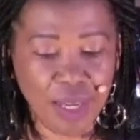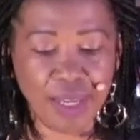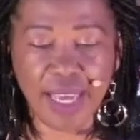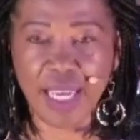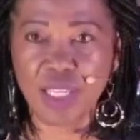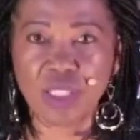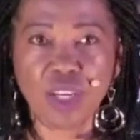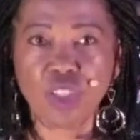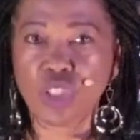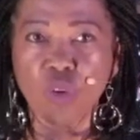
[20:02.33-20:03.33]
Again, this is
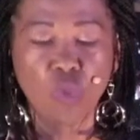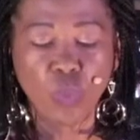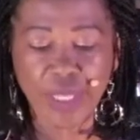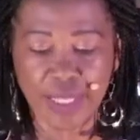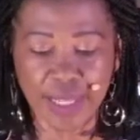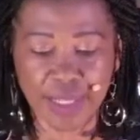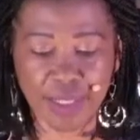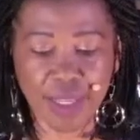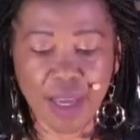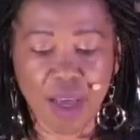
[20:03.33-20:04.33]
not a show of
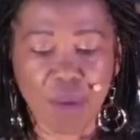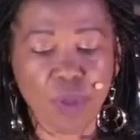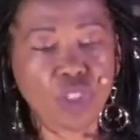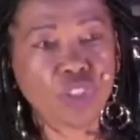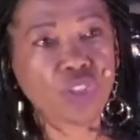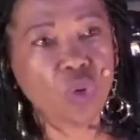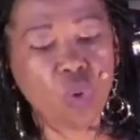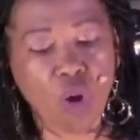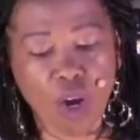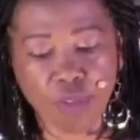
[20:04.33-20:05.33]
weakness, but a
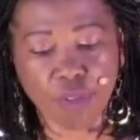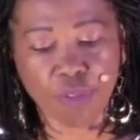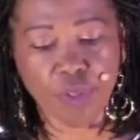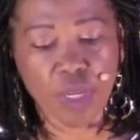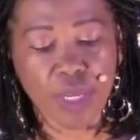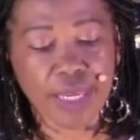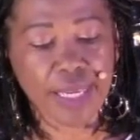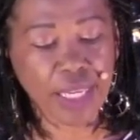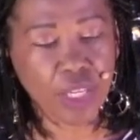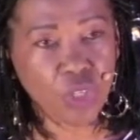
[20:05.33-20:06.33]
show of
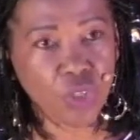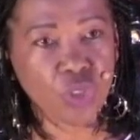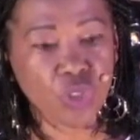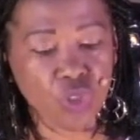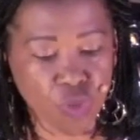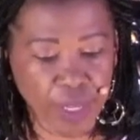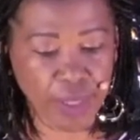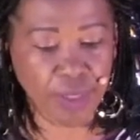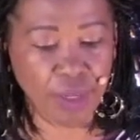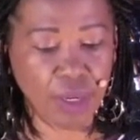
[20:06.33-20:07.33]
inner
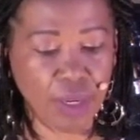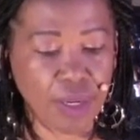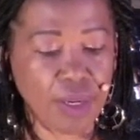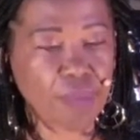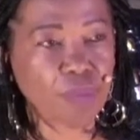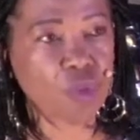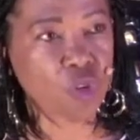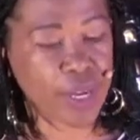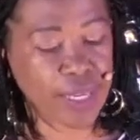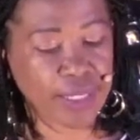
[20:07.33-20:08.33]
strength,
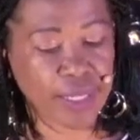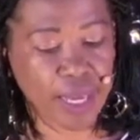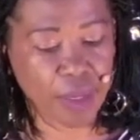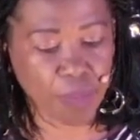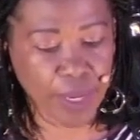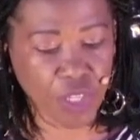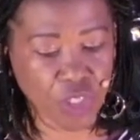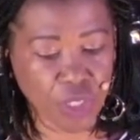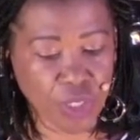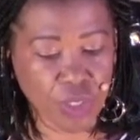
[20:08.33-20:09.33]
grace, and
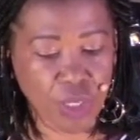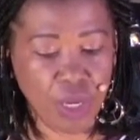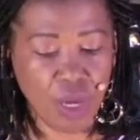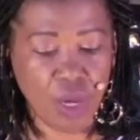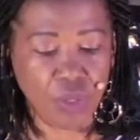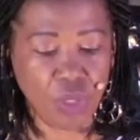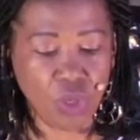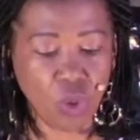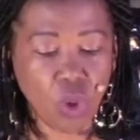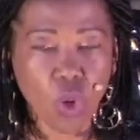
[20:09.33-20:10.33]
patience. You
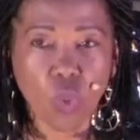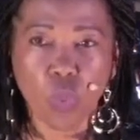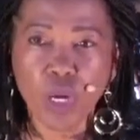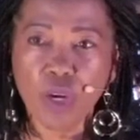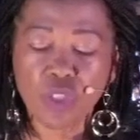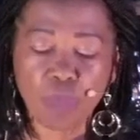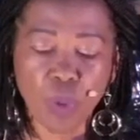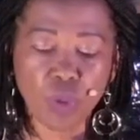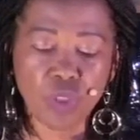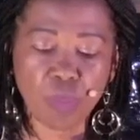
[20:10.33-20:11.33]
know, we are
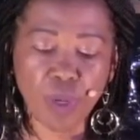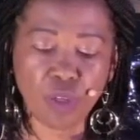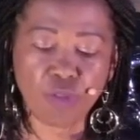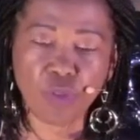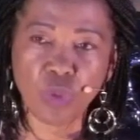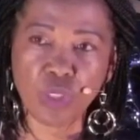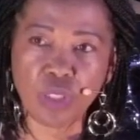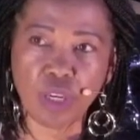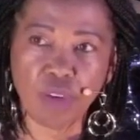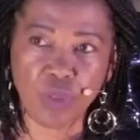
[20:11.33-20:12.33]
supposed to bear the fruits
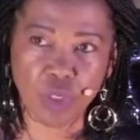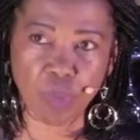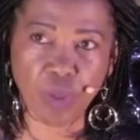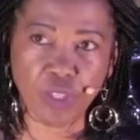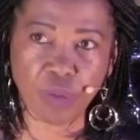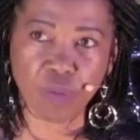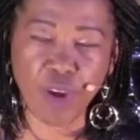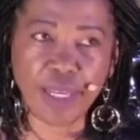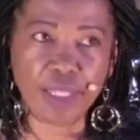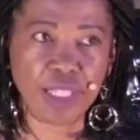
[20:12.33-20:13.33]
of the Spirit,
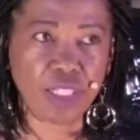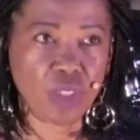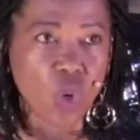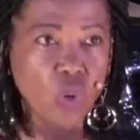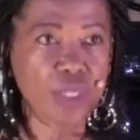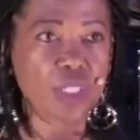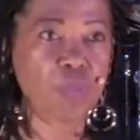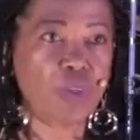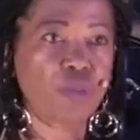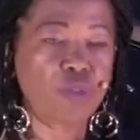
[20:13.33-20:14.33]
right? It says, as Holy
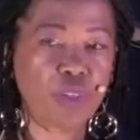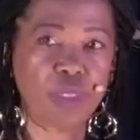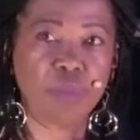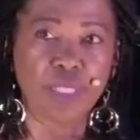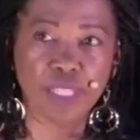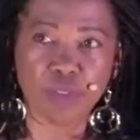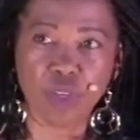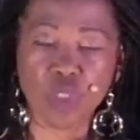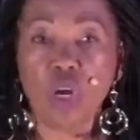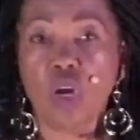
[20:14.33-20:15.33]
Spirit filled
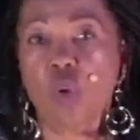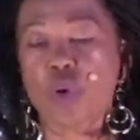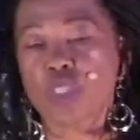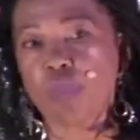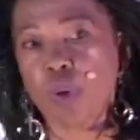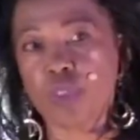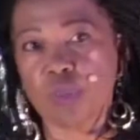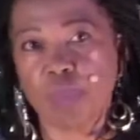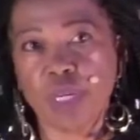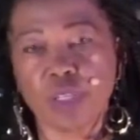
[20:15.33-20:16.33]
believers, we're supposed to
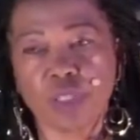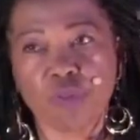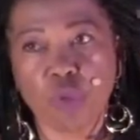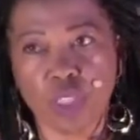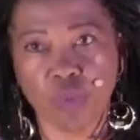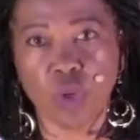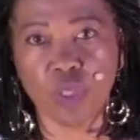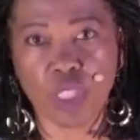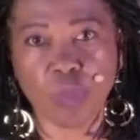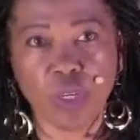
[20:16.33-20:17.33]
bear the fruits of the Holy
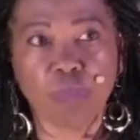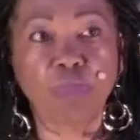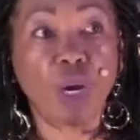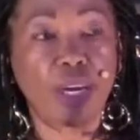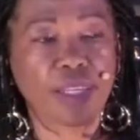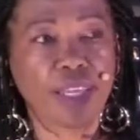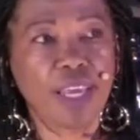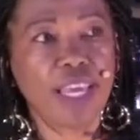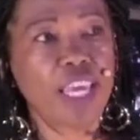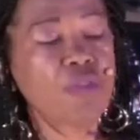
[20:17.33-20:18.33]
Spirit. But
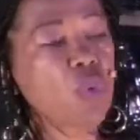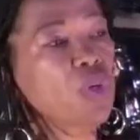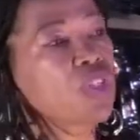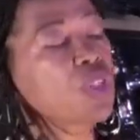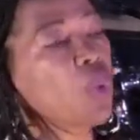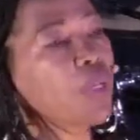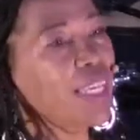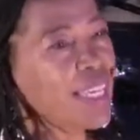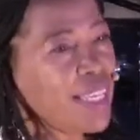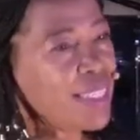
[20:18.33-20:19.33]
if it was so
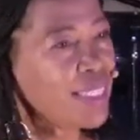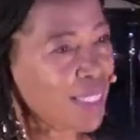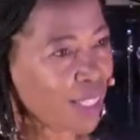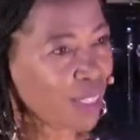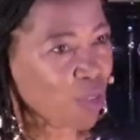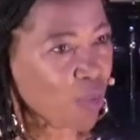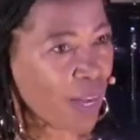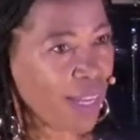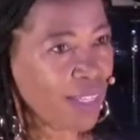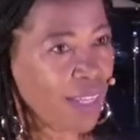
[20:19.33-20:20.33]
easy,
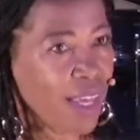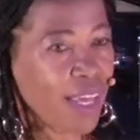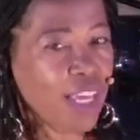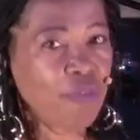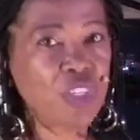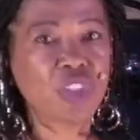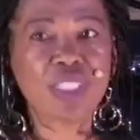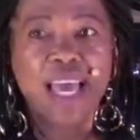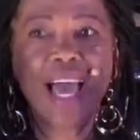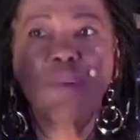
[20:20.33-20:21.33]
right? If it
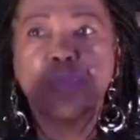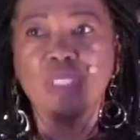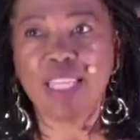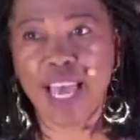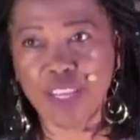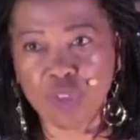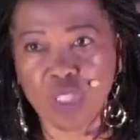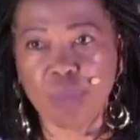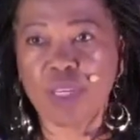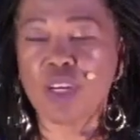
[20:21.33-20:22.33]
just happened
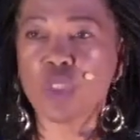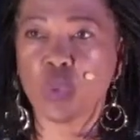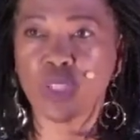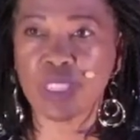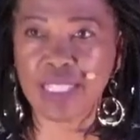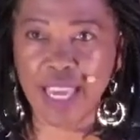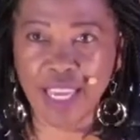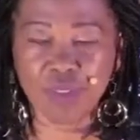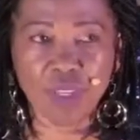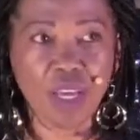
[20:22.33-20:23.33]
naturally because we were
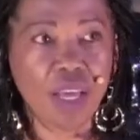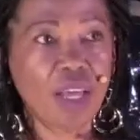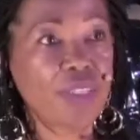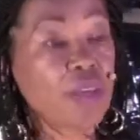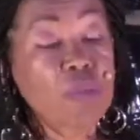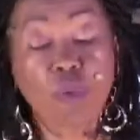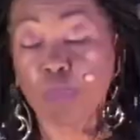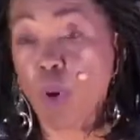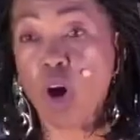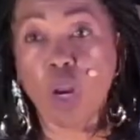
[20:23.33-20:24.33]
saved, then
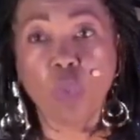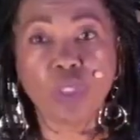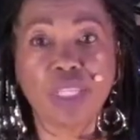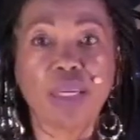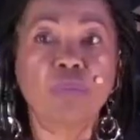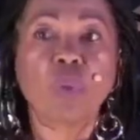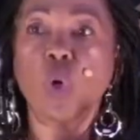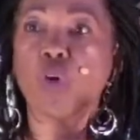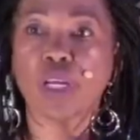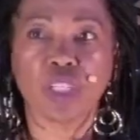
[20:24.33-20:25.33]
Paul wouldn't
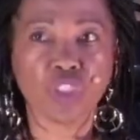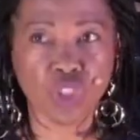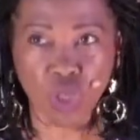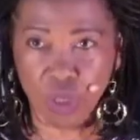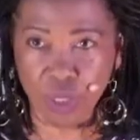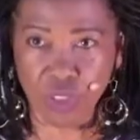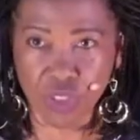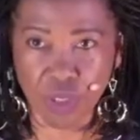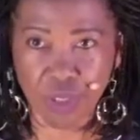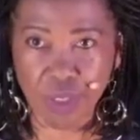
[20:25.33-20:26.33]
imploring the
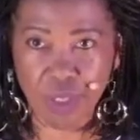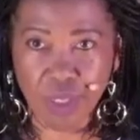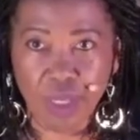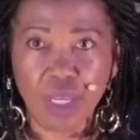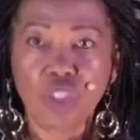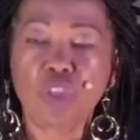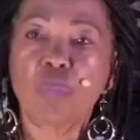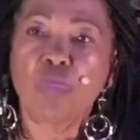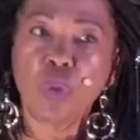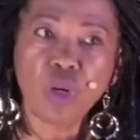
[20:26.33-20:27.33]
church to
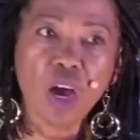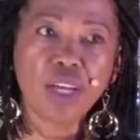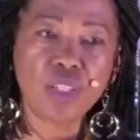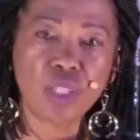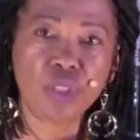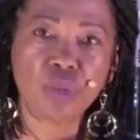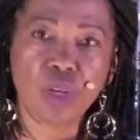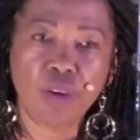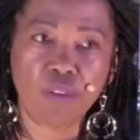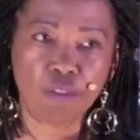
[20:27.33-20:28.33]
put on these
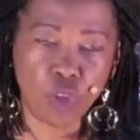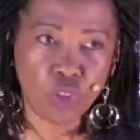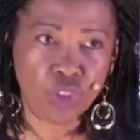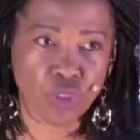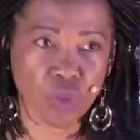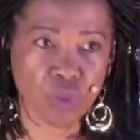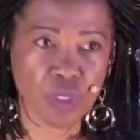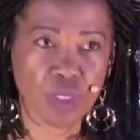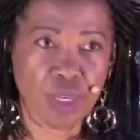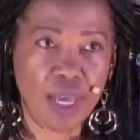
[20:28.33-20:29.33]

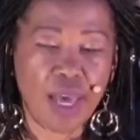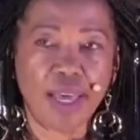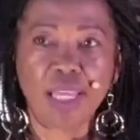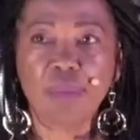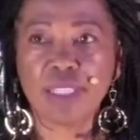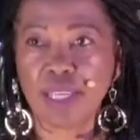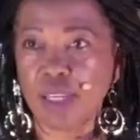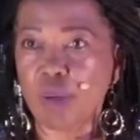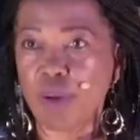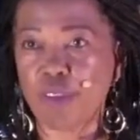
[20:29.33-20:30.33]
virtues. And let me
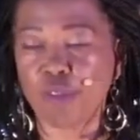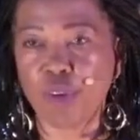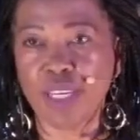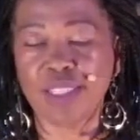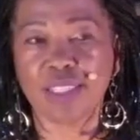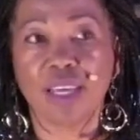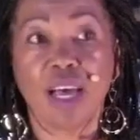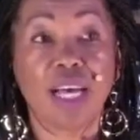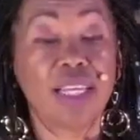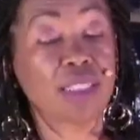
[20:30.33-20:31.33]
tell you, my friends,
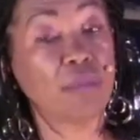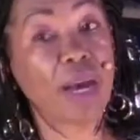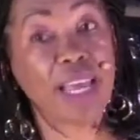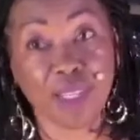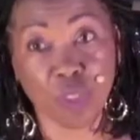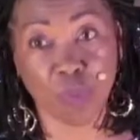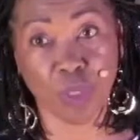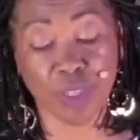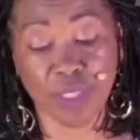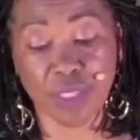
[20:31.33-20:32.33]
at least in my
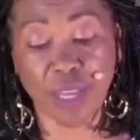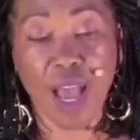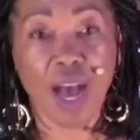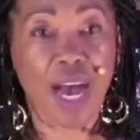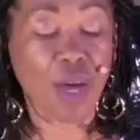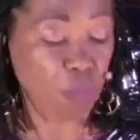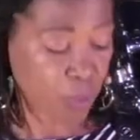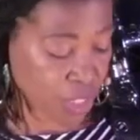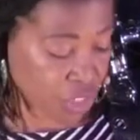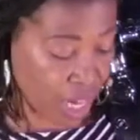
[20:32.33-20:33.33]
experience, I don't
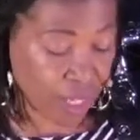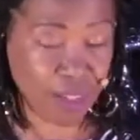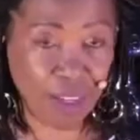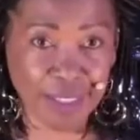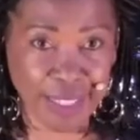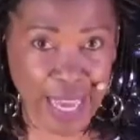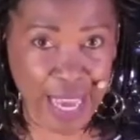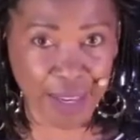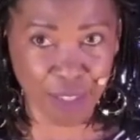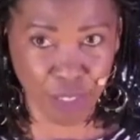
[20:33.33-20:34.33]
put this jacket on
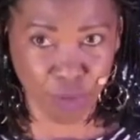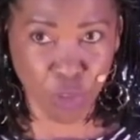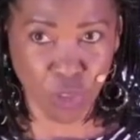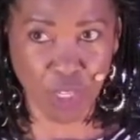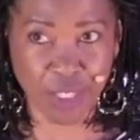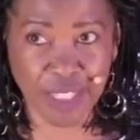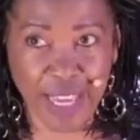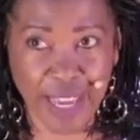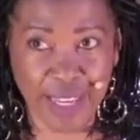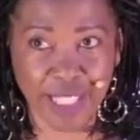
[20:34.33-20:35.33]
today and these verses on
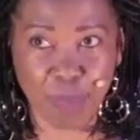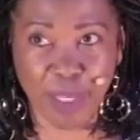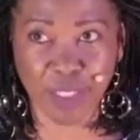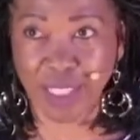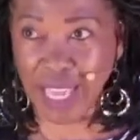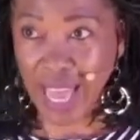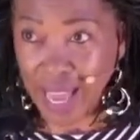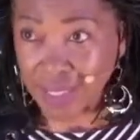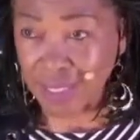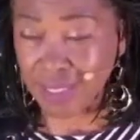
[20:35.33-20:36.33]
today and expect it to
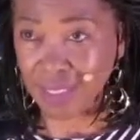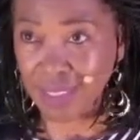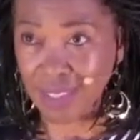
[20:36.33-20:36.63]
last.